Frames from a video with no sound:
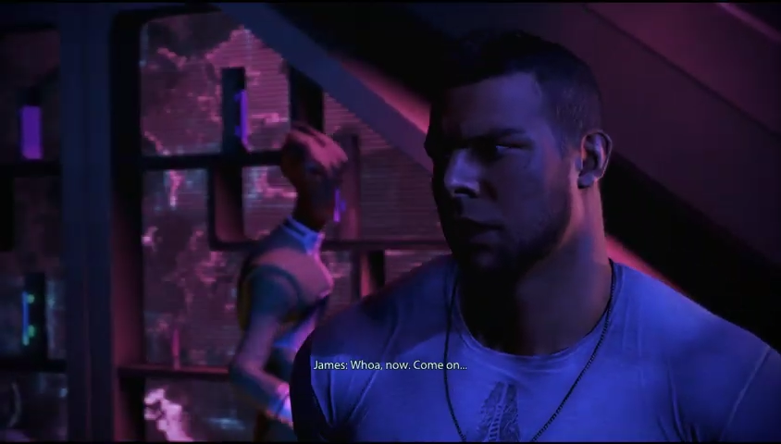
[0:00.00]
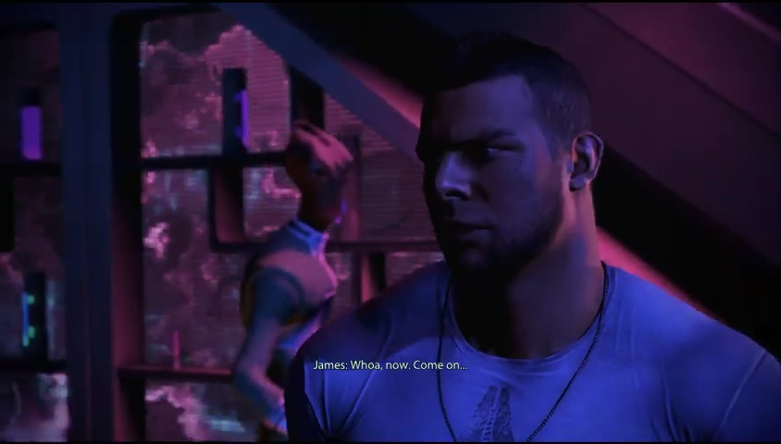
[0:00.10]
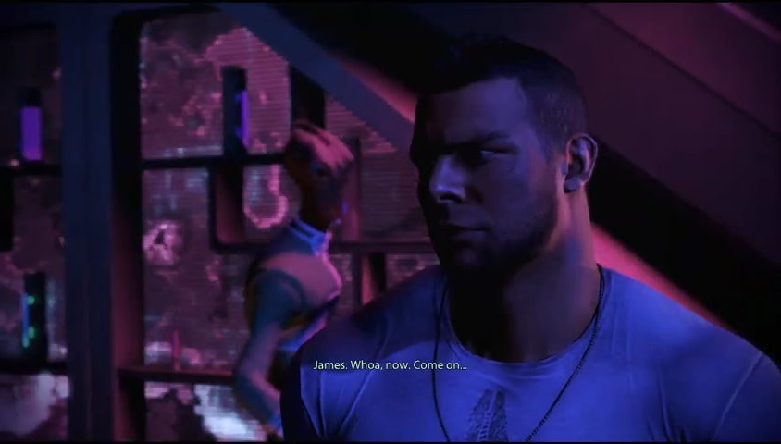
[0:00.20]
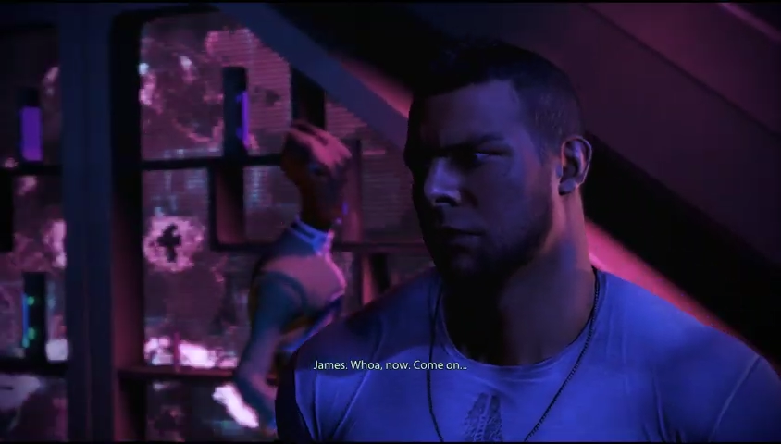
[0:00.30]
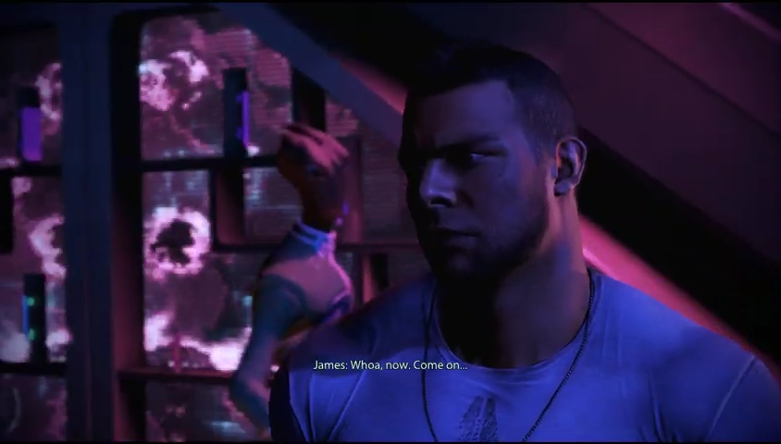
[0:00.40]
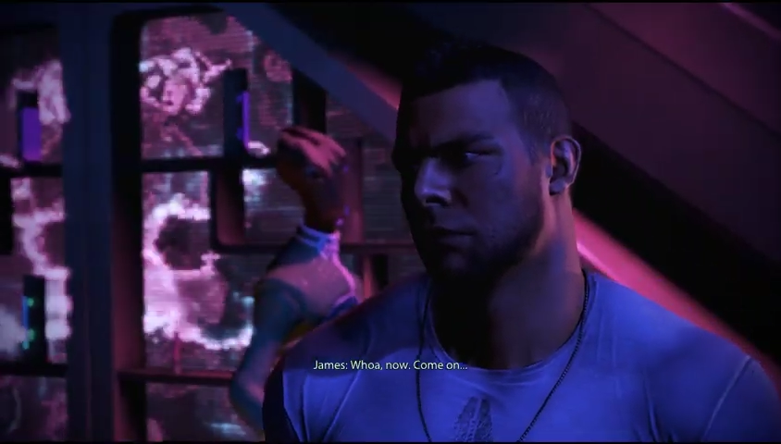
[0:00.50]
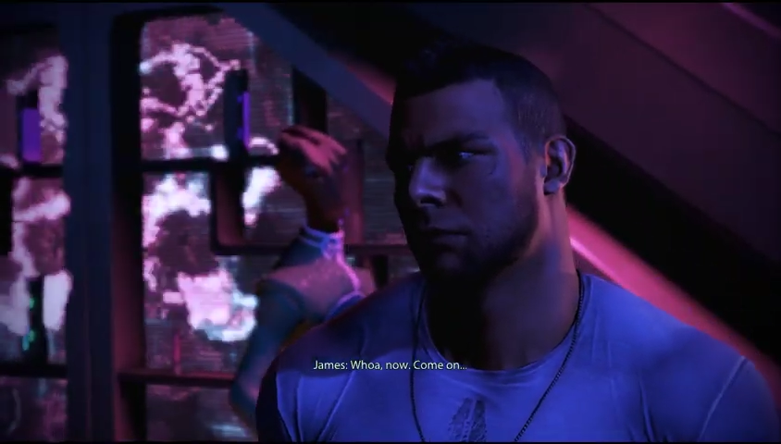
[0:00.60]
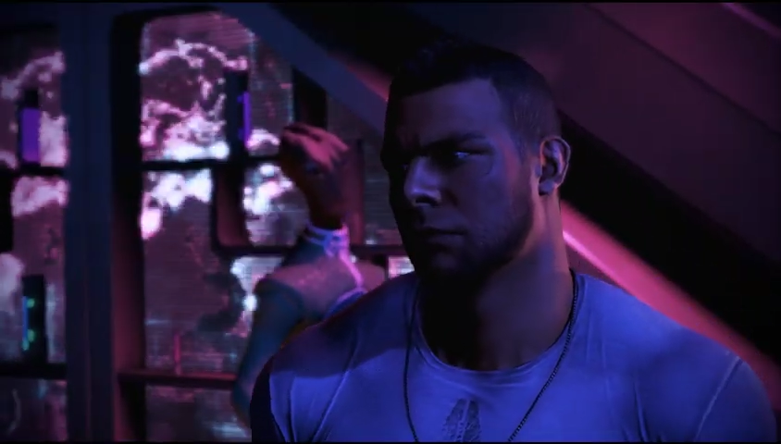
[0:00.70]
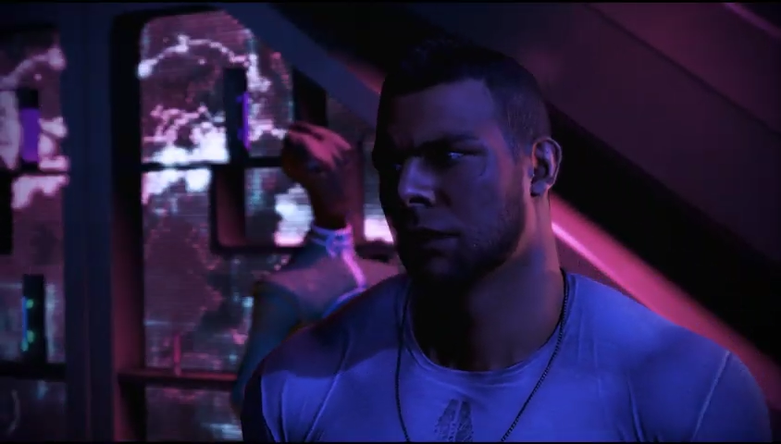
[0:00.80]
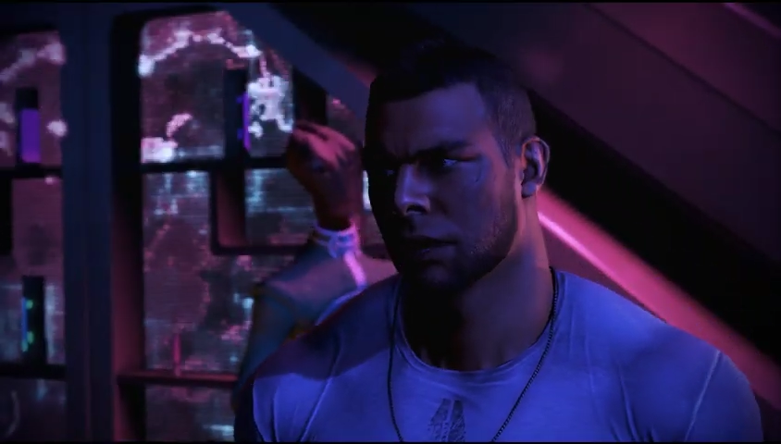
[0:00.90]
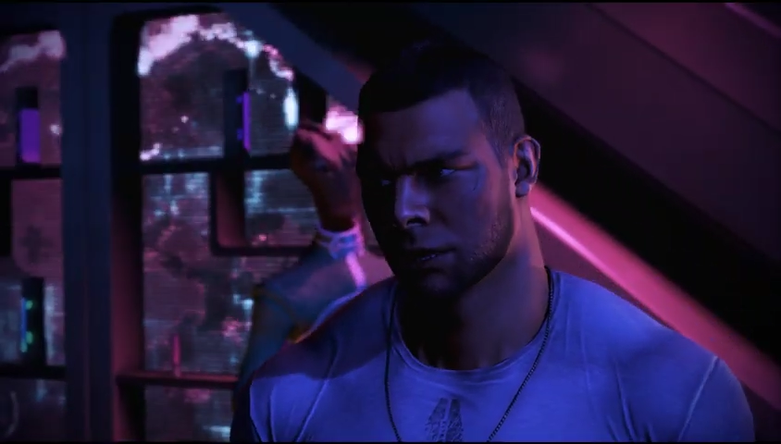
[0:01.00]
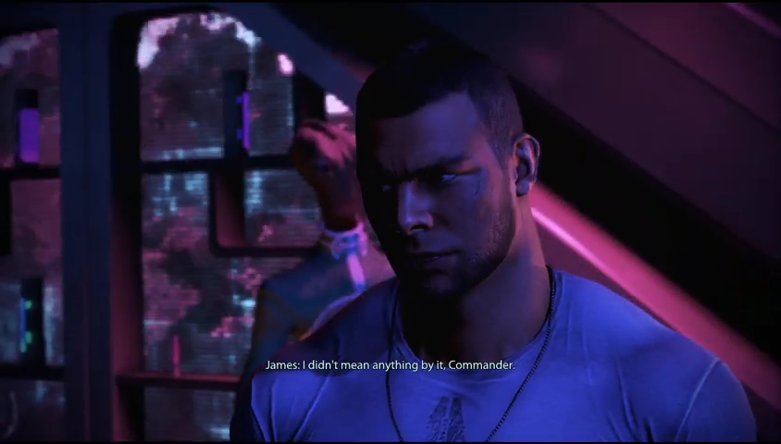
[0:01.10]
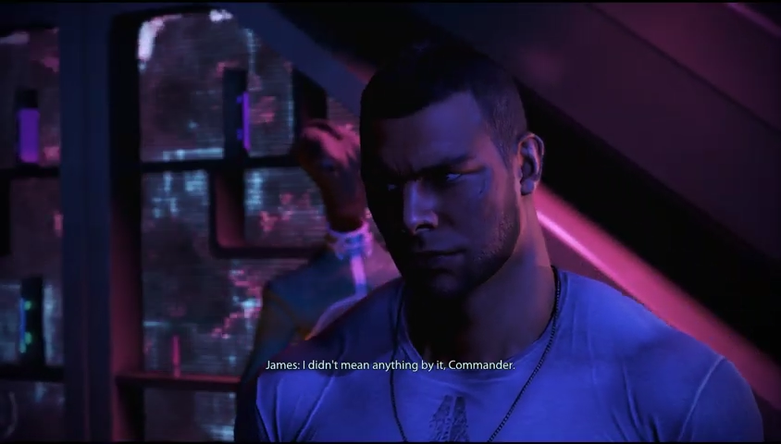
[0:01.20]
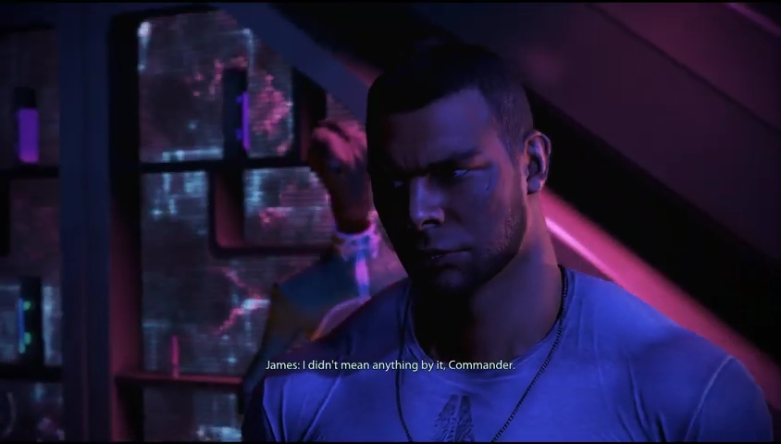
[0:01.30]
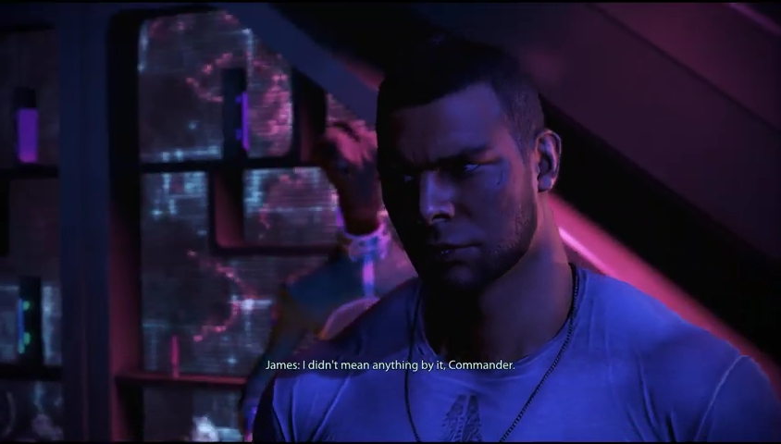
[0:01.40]
come on.
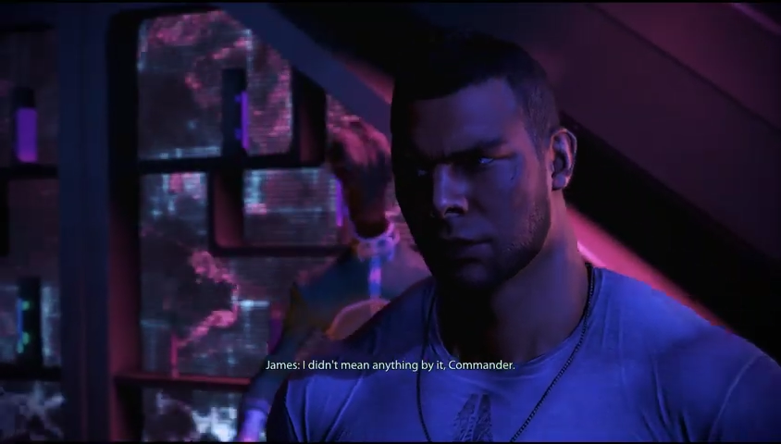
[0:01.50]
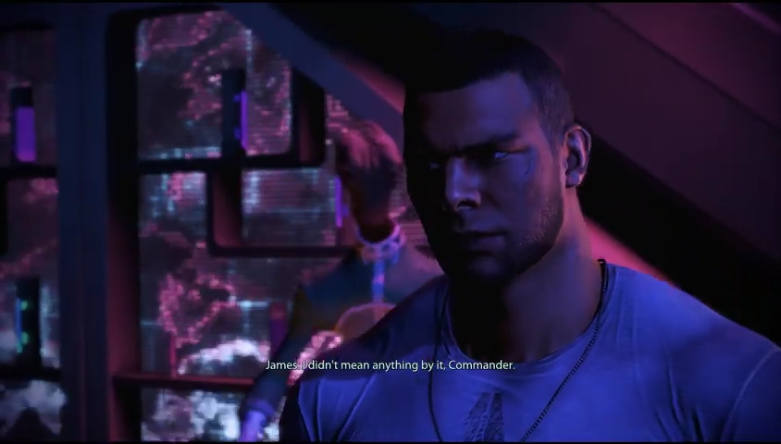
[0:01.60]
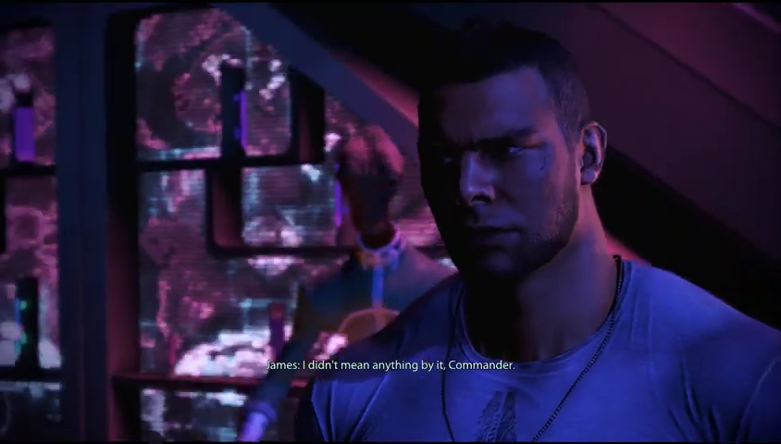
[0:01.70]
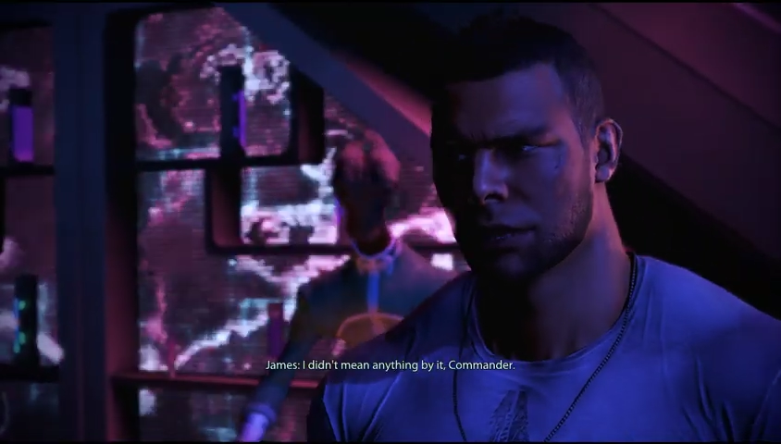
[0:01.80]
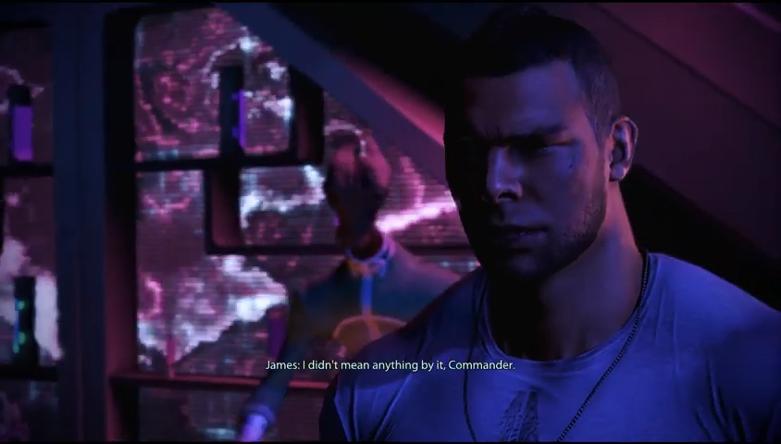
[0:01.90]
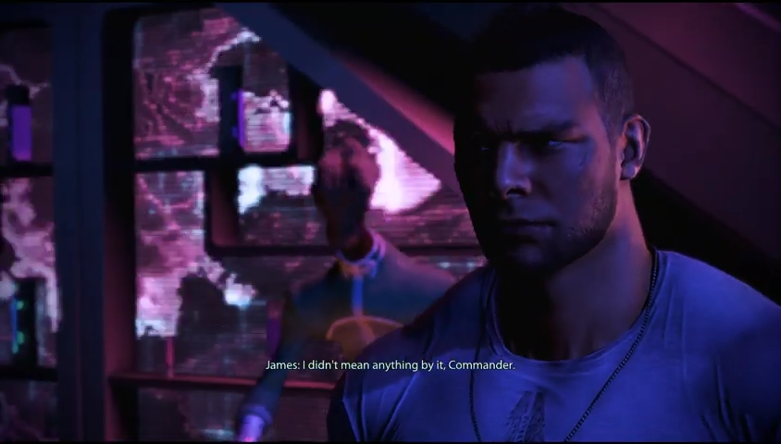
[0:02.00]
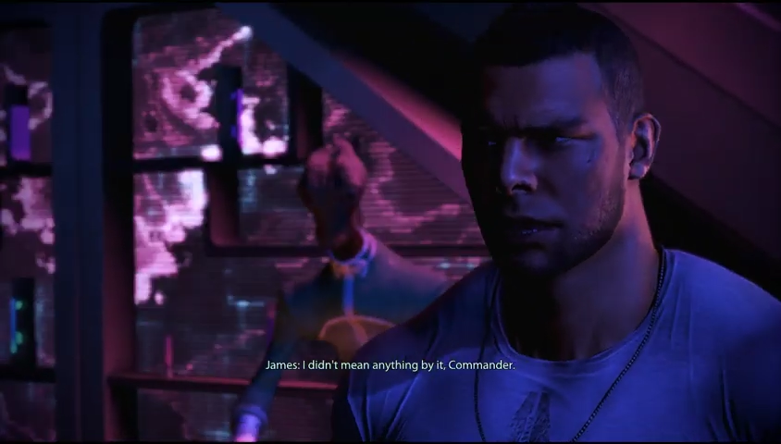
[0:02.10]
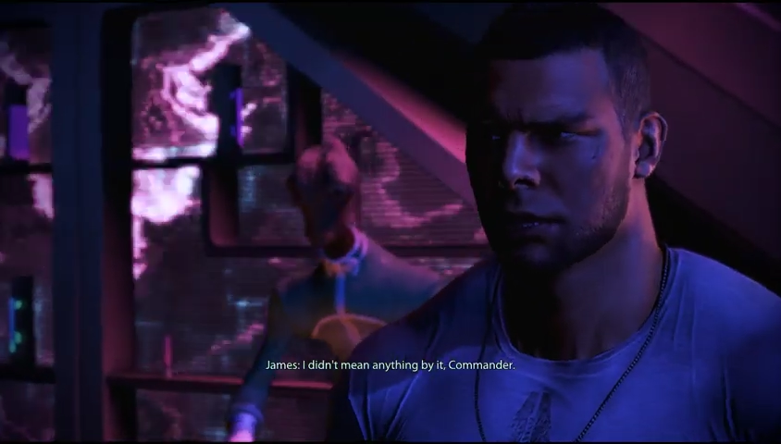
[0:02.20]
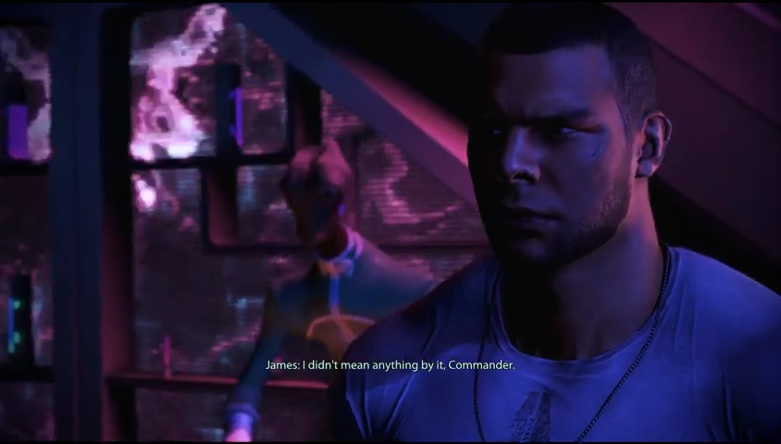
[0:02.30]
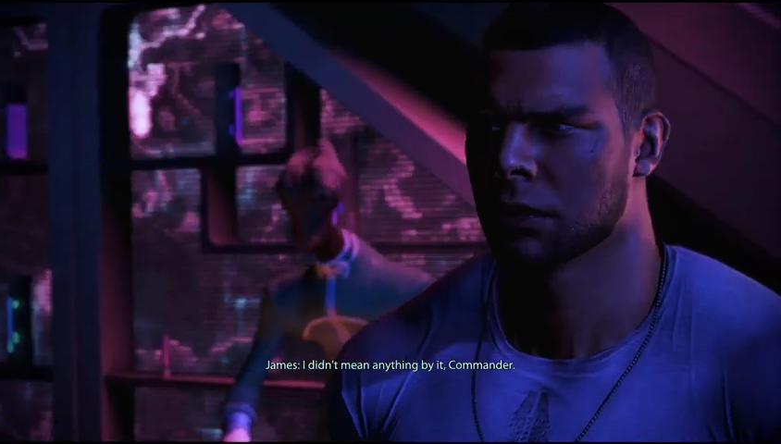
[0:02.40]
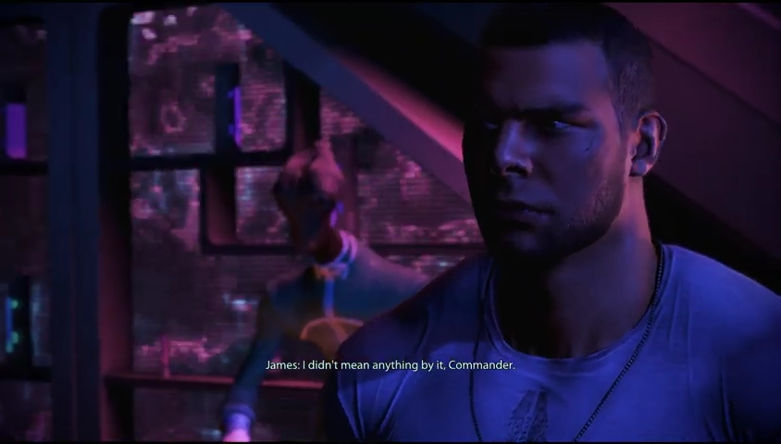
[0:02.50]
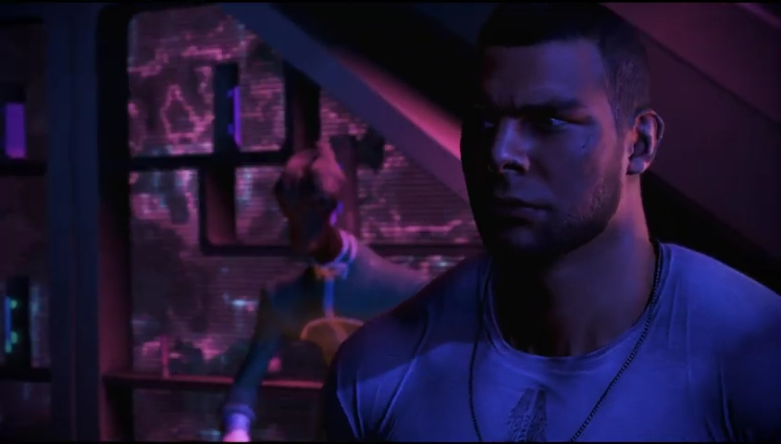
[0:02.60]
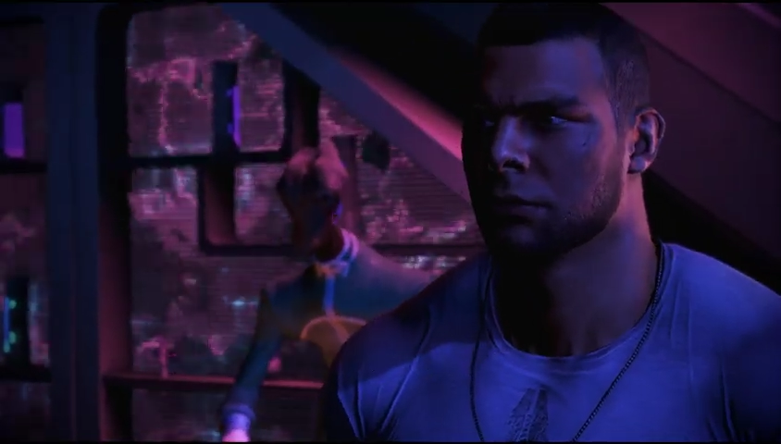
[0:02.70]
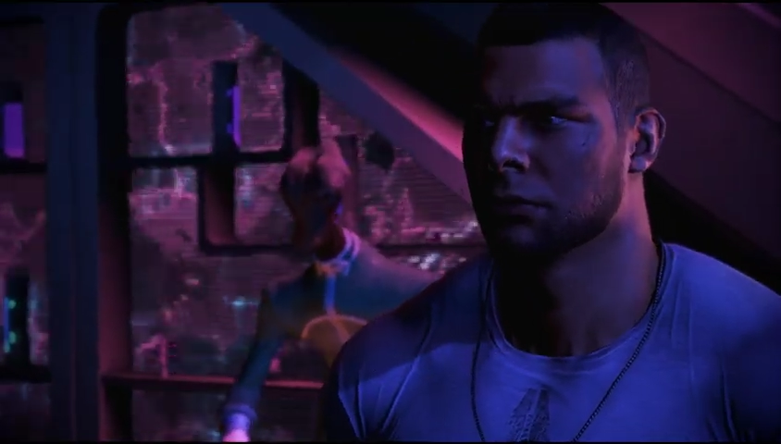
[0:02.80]
I didn't mean anything by it, Commander.